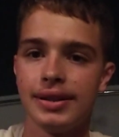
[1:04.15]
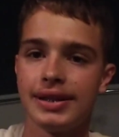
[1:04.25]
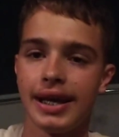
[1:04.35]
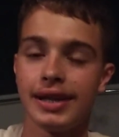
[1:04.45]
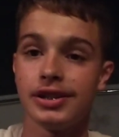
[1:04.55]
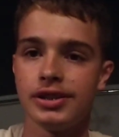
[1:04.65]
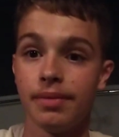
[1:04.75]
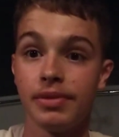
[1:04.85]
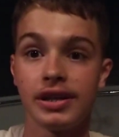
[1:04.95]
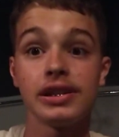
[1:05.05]
the tank just
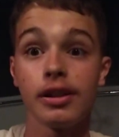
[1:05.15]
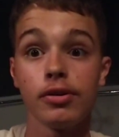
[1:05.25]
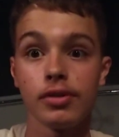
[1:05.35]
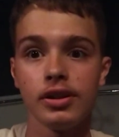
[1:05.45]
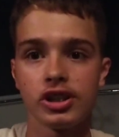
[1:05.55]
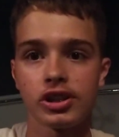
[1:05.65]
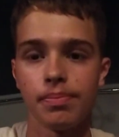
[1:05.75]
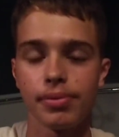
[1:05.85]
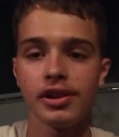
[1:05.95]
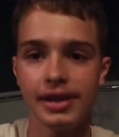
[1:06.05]
yet because I literally just
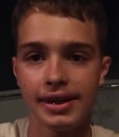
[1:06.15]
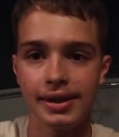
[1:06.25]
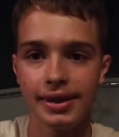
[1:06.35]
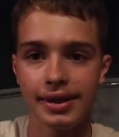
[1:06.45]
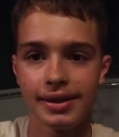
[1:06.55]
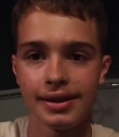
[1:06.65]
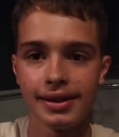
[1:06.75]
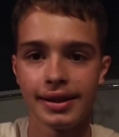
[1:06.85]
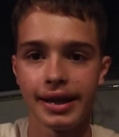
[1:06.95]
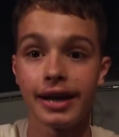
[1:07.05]
completed it.
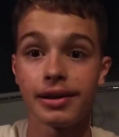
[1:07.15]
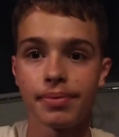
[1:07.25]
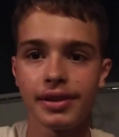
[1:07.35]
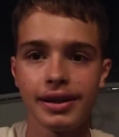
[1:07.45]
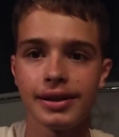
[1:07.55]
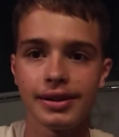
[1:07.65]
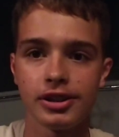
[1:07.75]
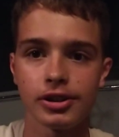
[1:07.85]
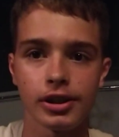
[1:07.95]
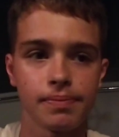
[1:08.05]
I completed it
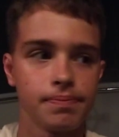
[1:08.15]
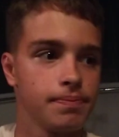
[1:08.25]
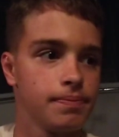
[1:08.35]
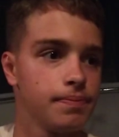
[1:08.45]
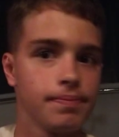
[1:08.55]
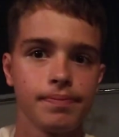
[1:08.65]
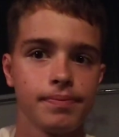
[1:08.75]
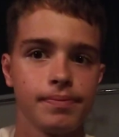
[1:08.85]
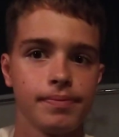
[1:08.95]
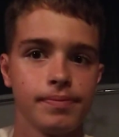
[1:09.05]
just like
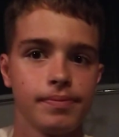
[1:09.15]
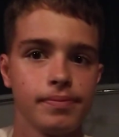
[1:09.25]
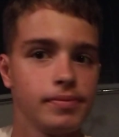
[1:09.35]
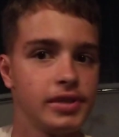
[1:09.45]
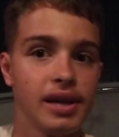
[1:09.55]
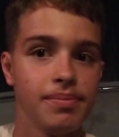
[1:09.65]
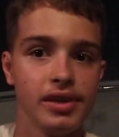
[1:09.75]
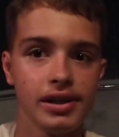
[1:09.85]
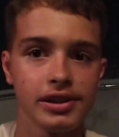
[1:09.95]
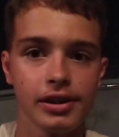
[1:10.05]
10
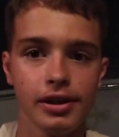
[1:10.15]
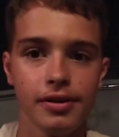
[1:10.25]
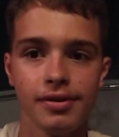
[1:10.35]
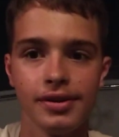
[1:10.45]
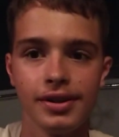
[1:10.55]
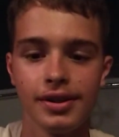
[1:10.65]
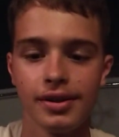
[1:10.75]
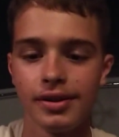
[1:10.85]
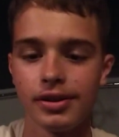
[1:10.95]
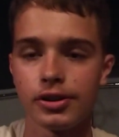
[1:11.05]
minutes ago.
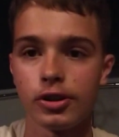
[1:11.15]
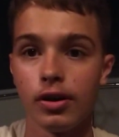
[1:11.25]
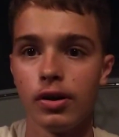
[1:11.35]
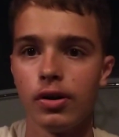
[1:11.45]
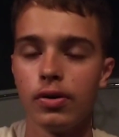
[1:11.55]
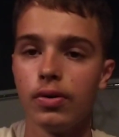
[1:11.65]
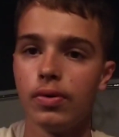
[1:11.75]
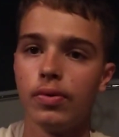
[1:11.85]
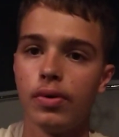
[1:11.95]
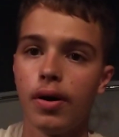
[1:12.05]

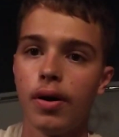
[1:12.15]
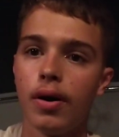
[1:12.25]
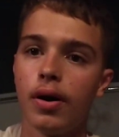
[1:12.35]
So